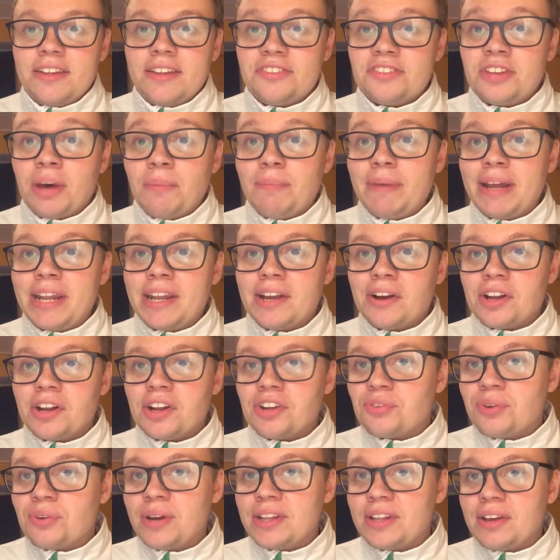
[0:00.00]
Is somebody gonna
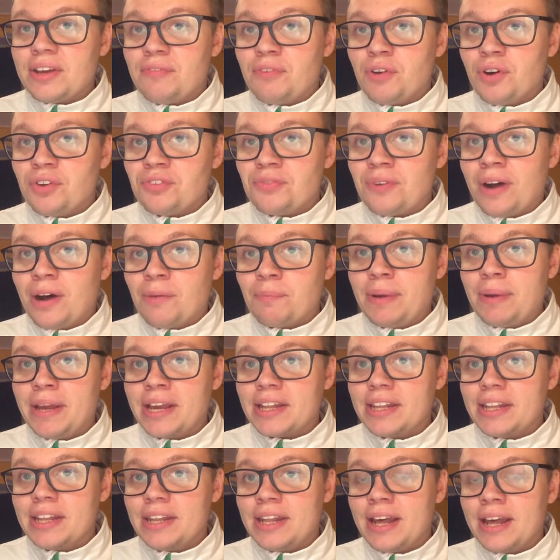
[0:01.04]
trade their first round pick
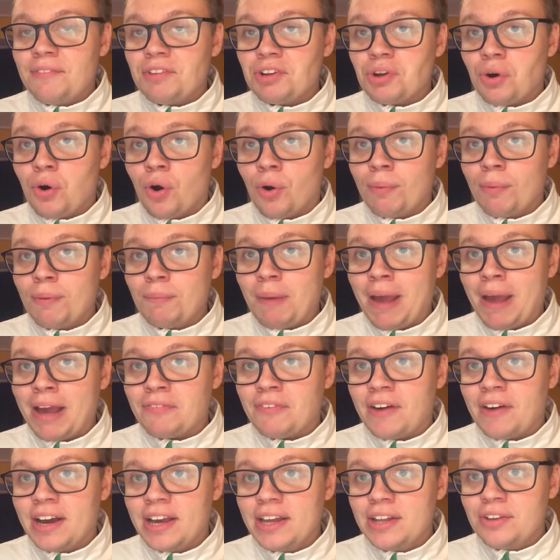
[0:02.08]
and then have it horribly
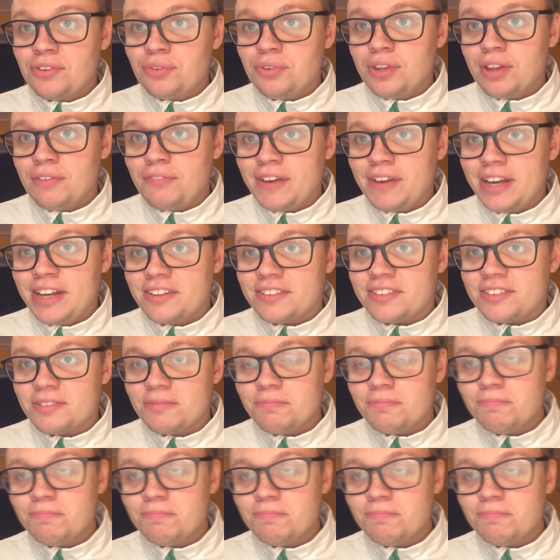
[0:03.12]
backfire into the face?